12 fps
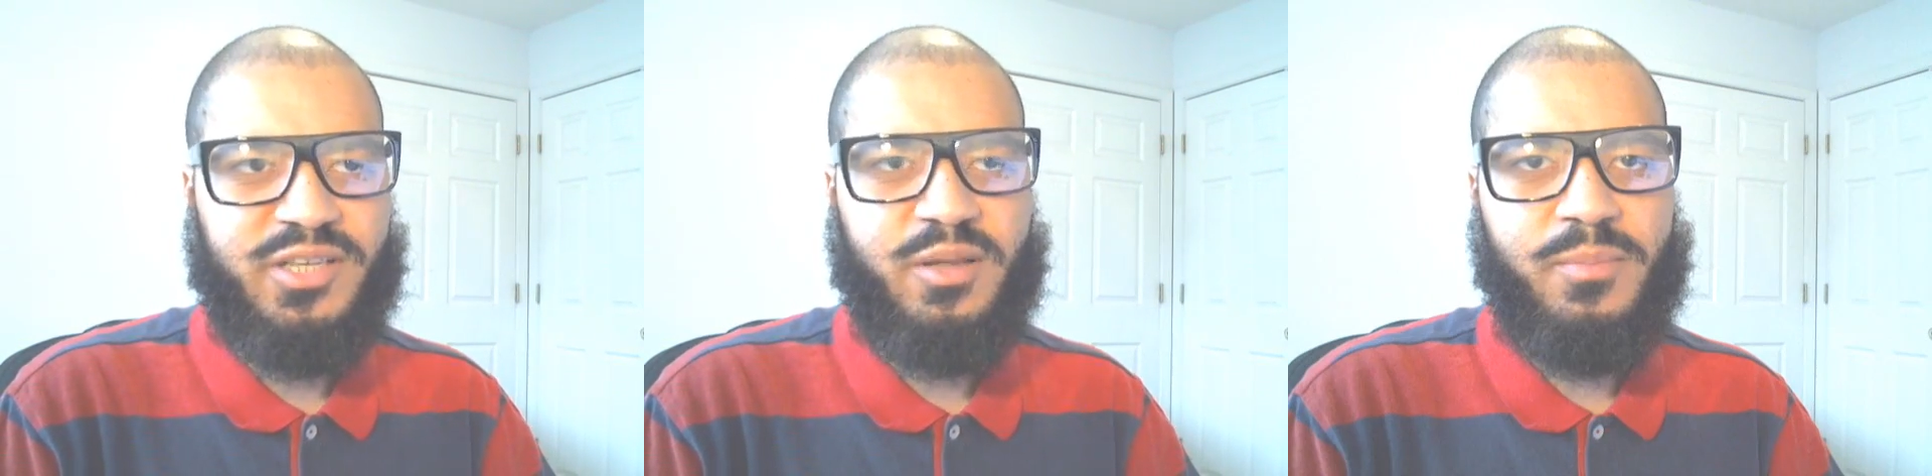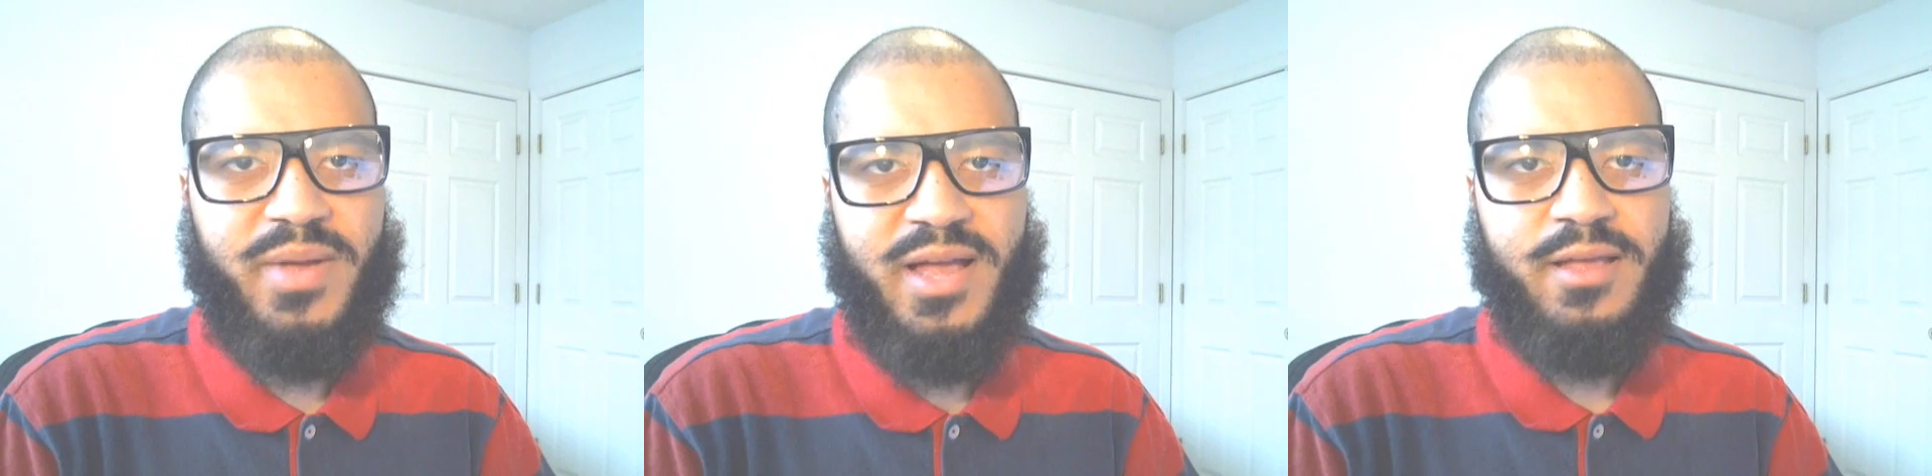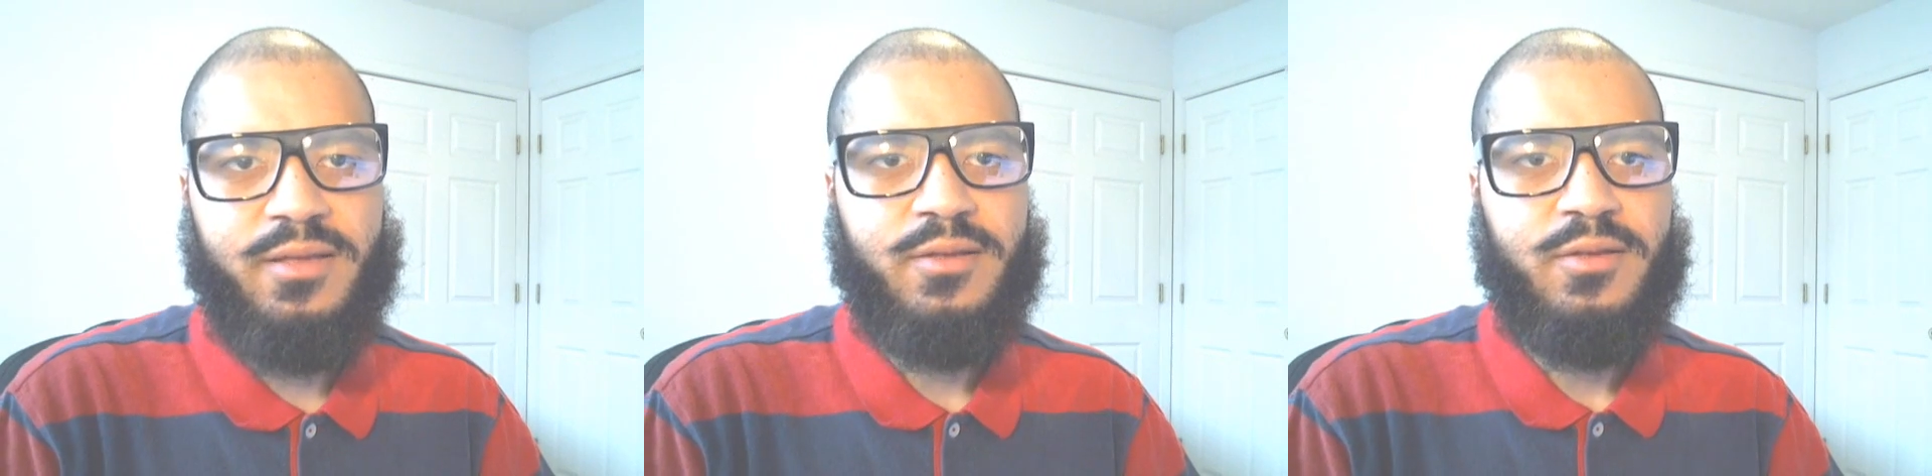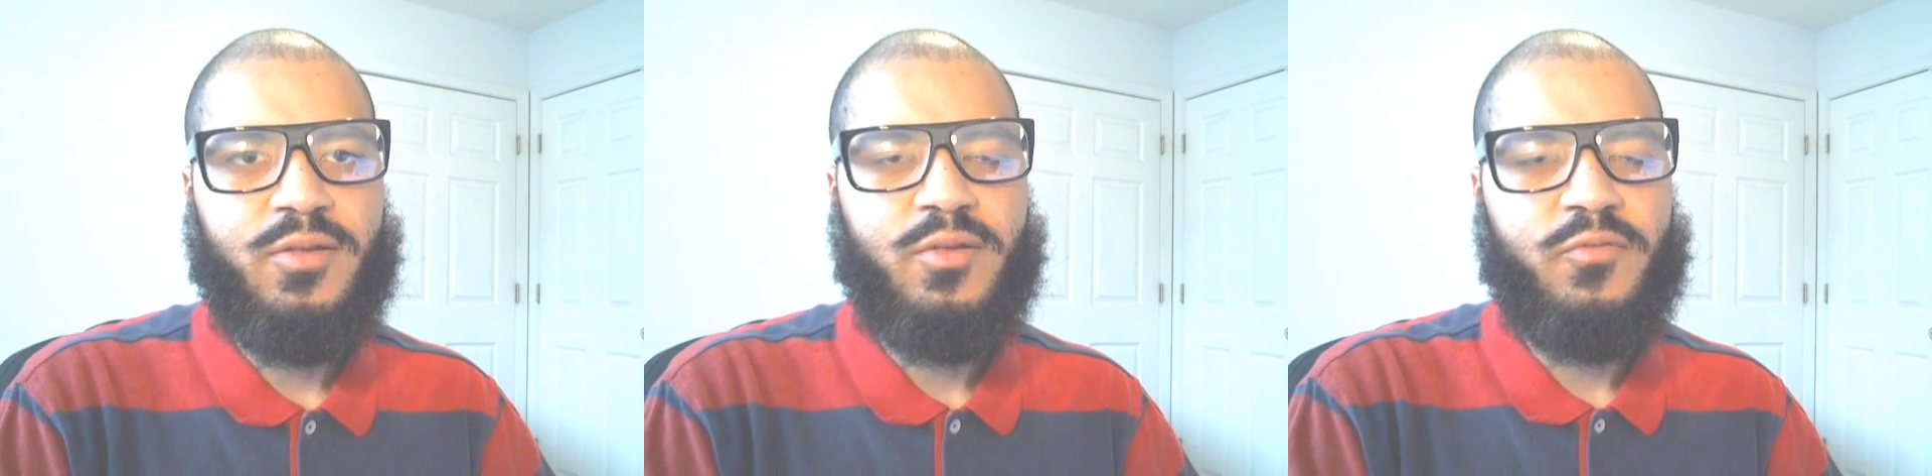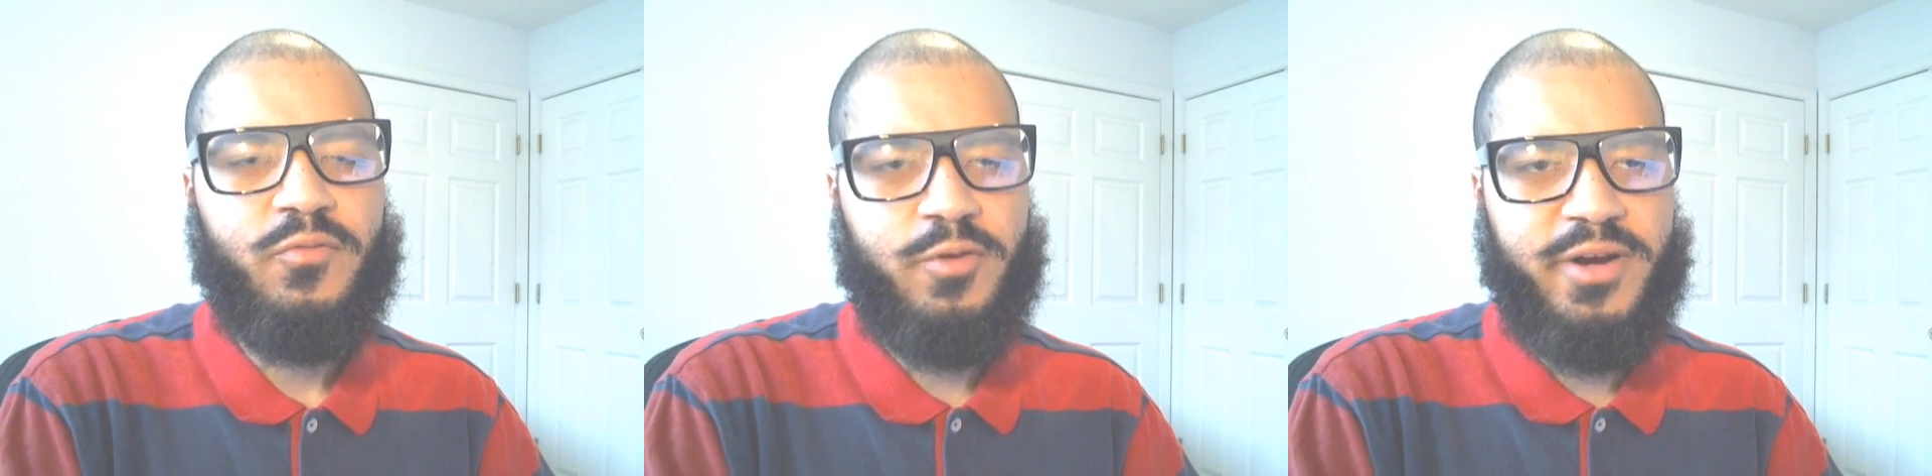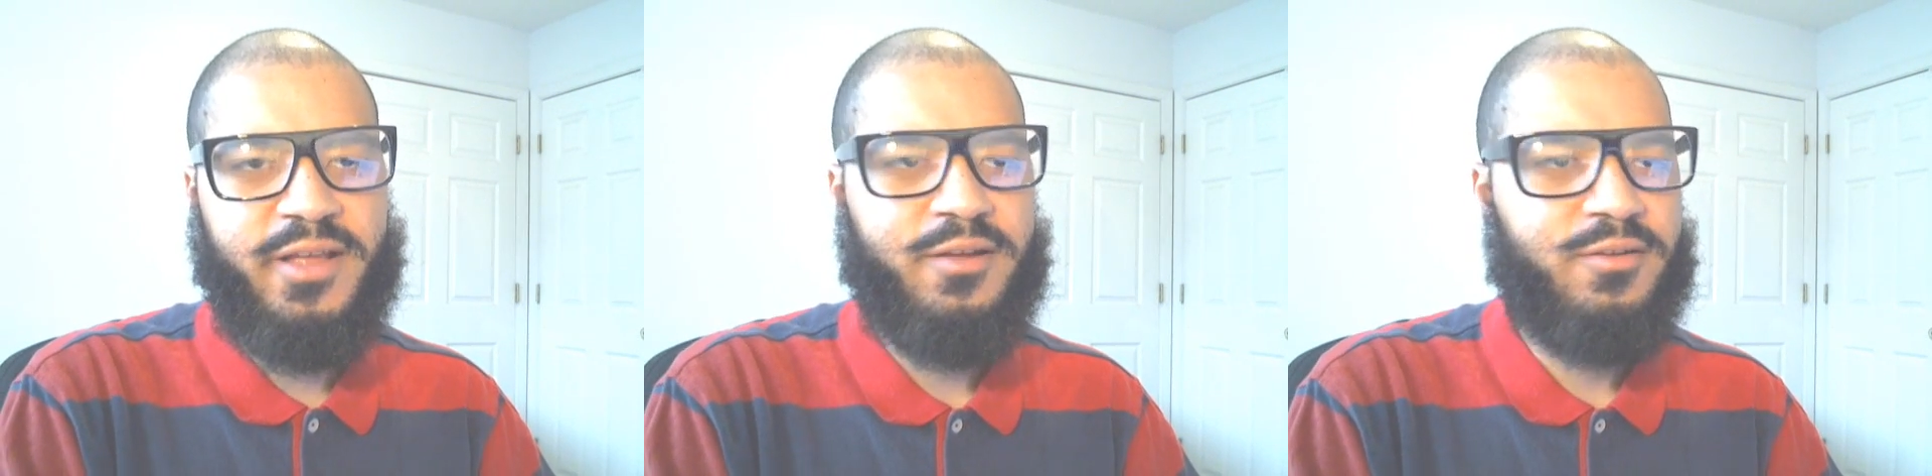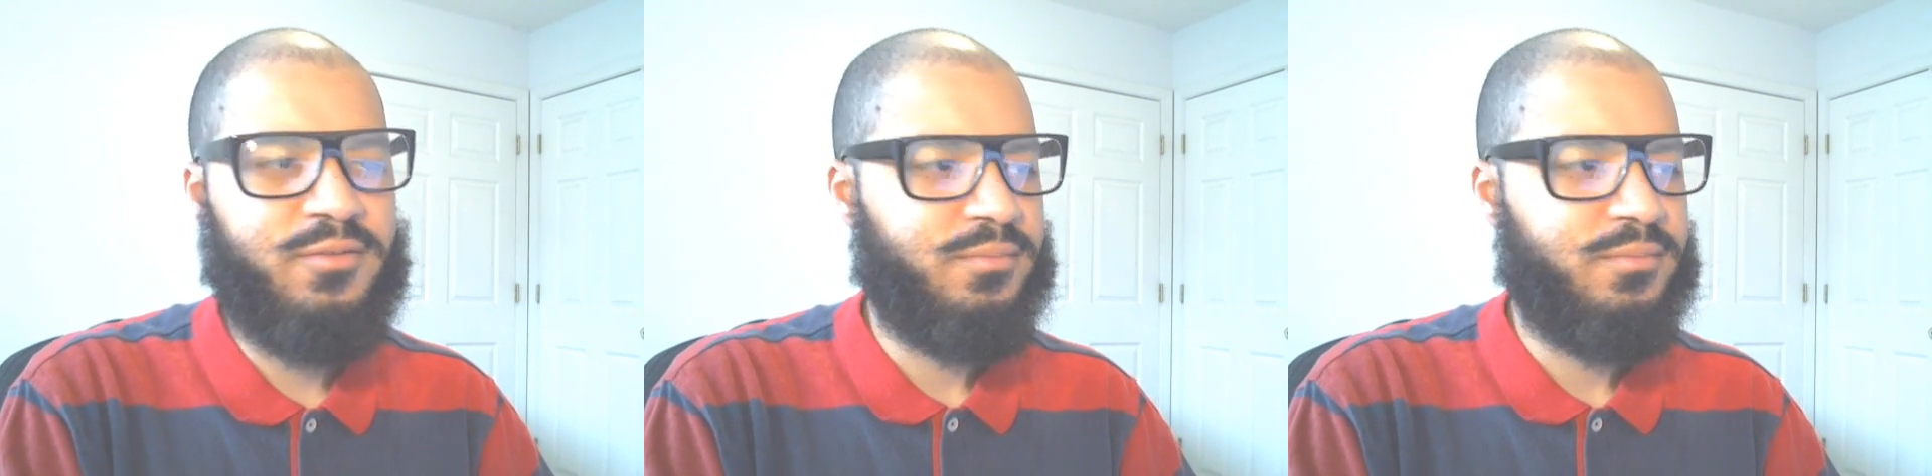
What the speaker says: and goodbye for now.